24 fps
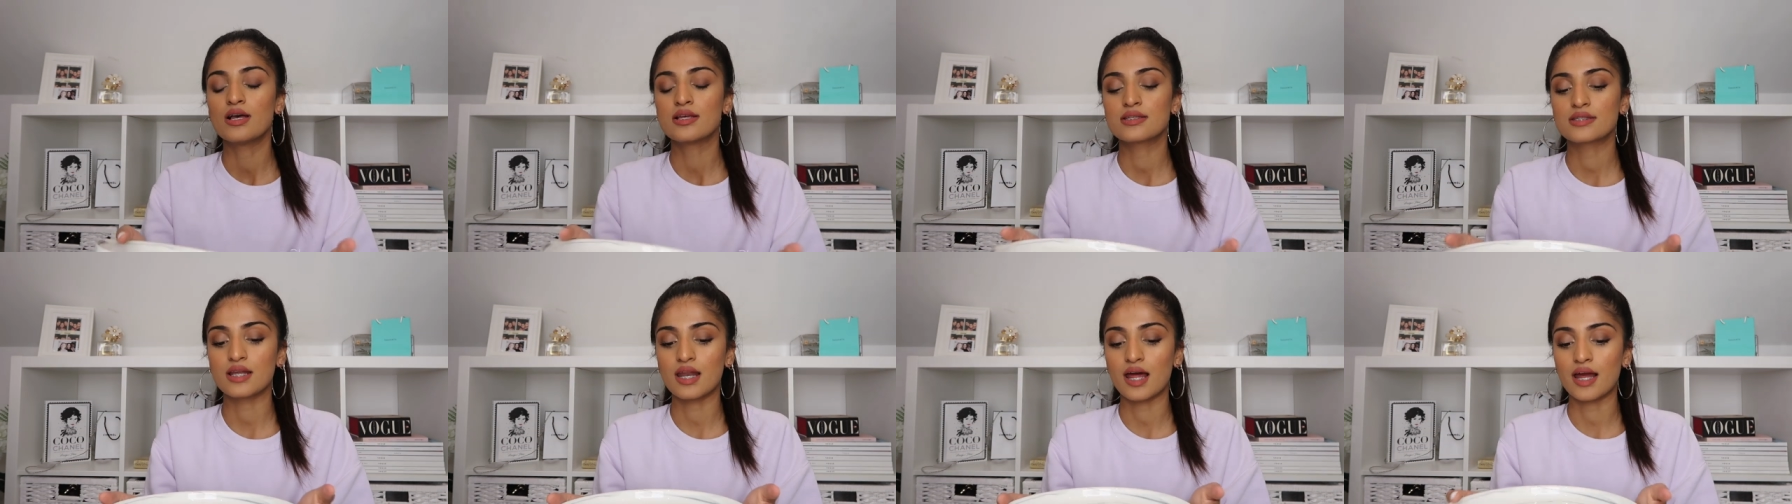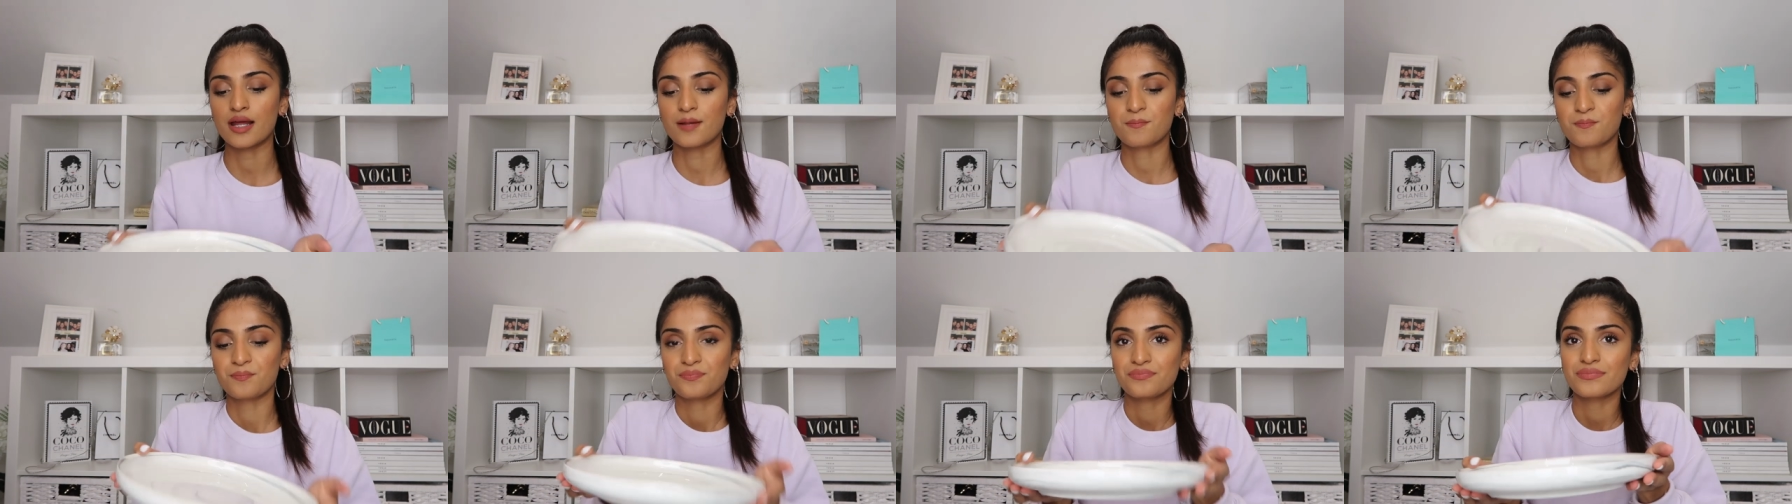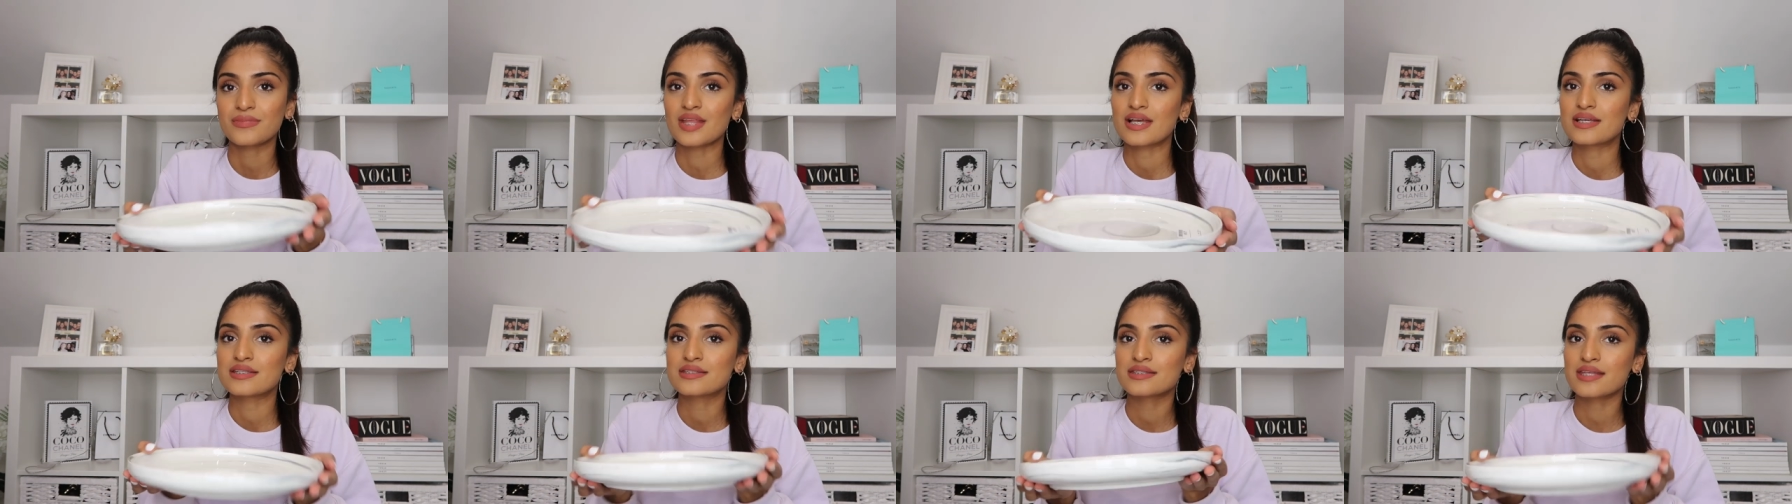So like,
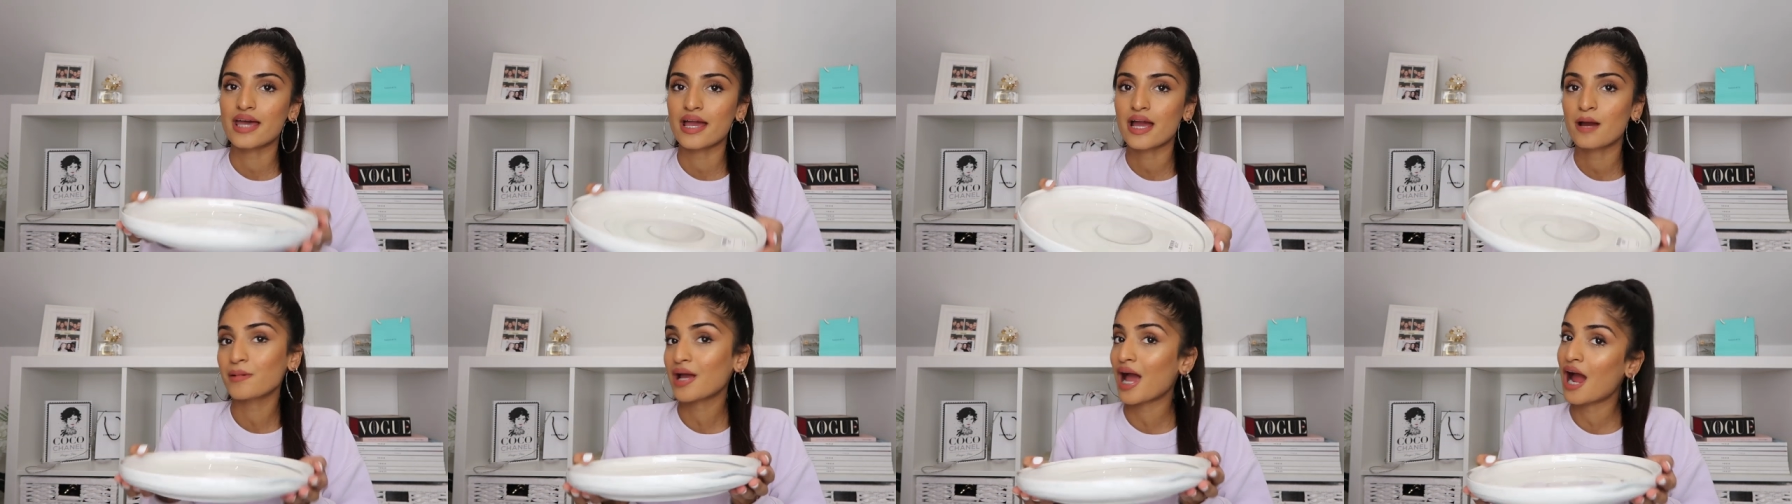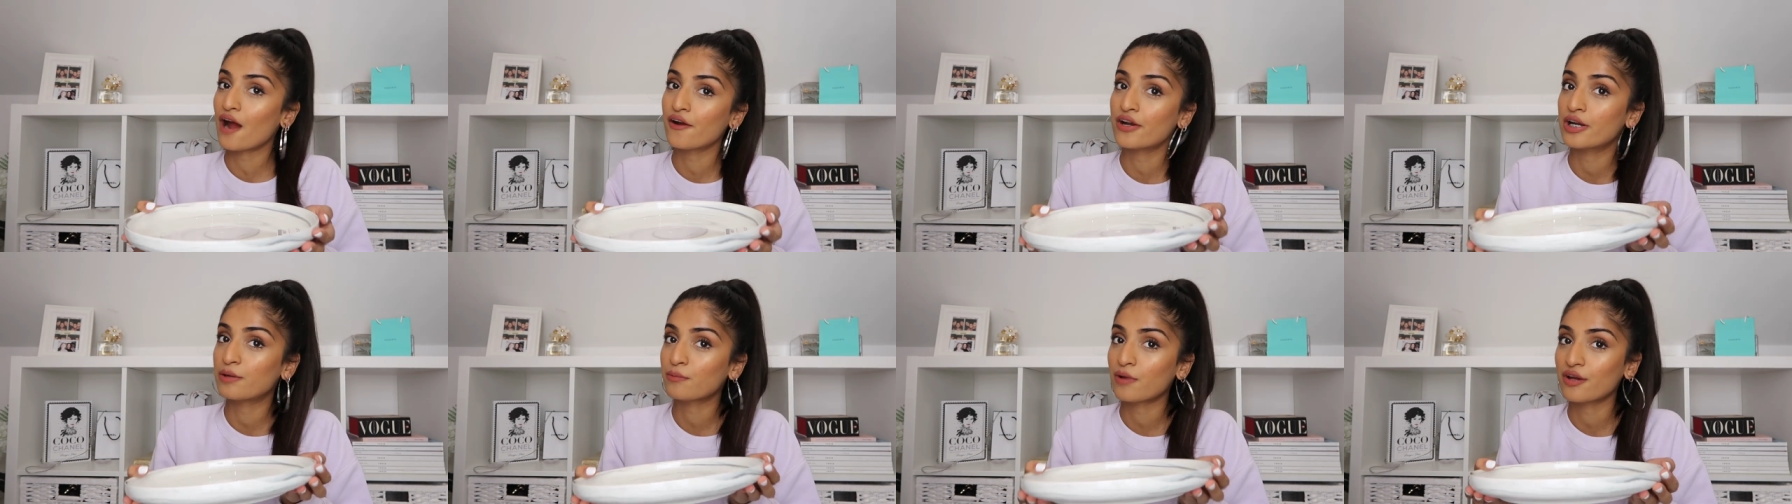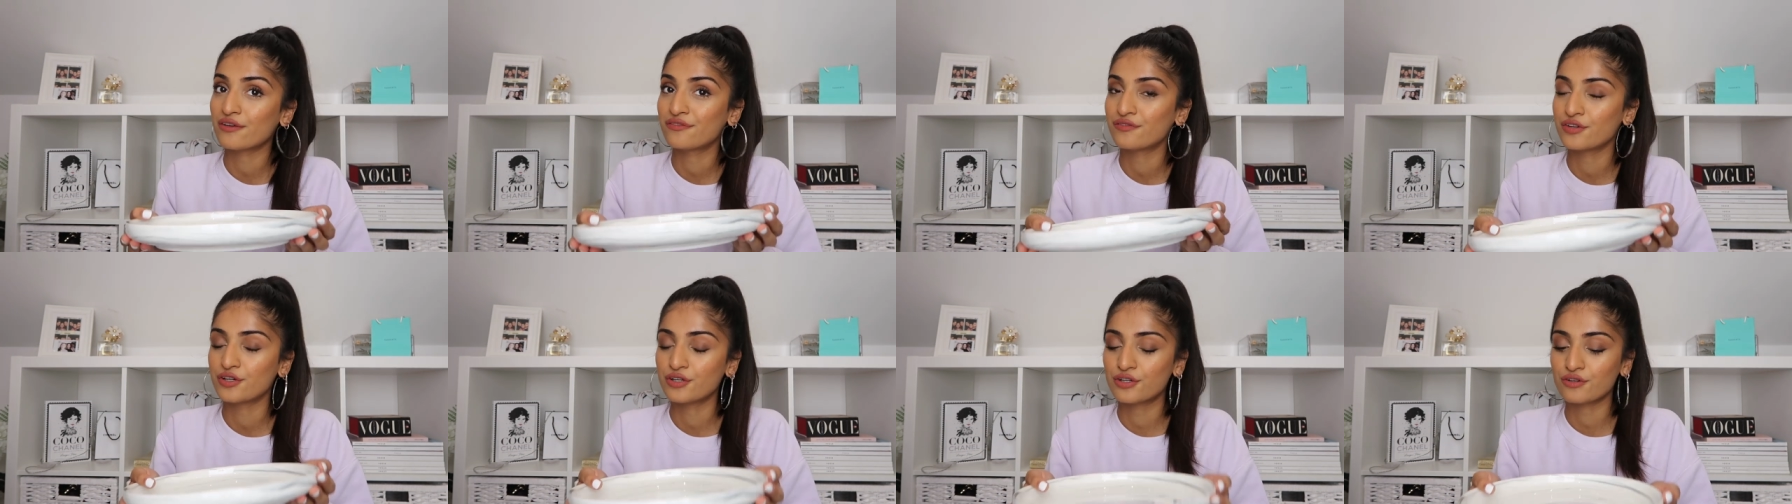say I'm carrying my
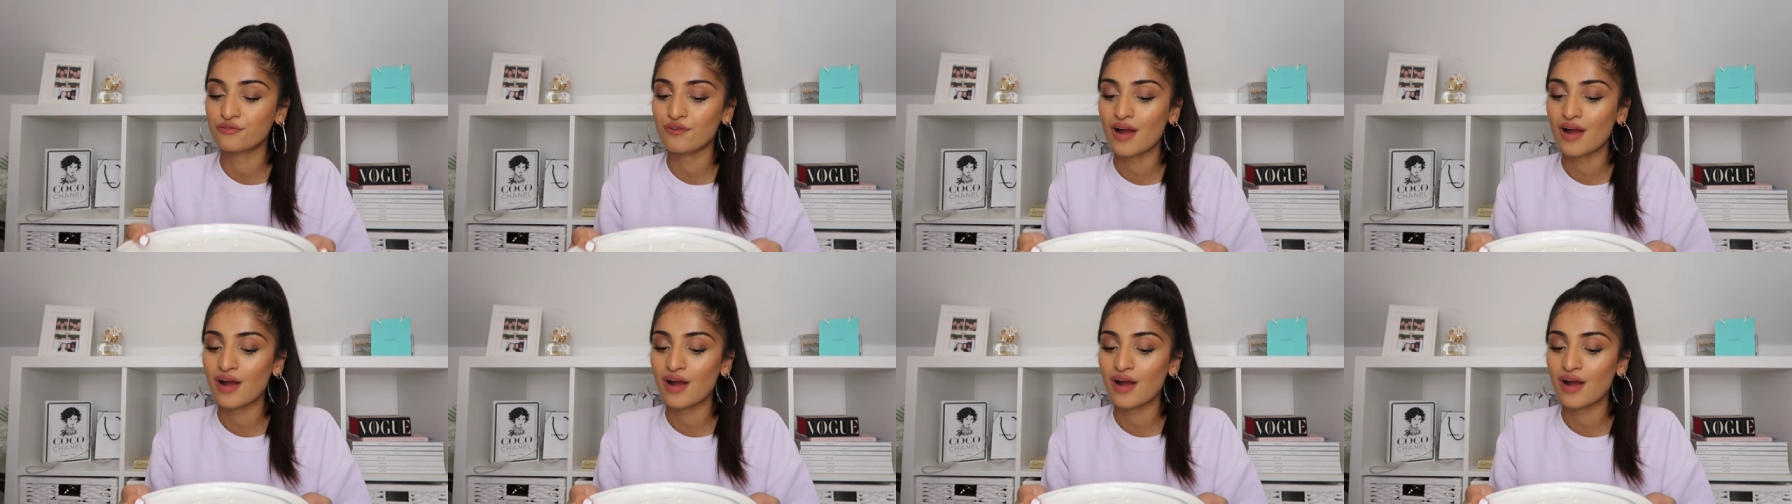food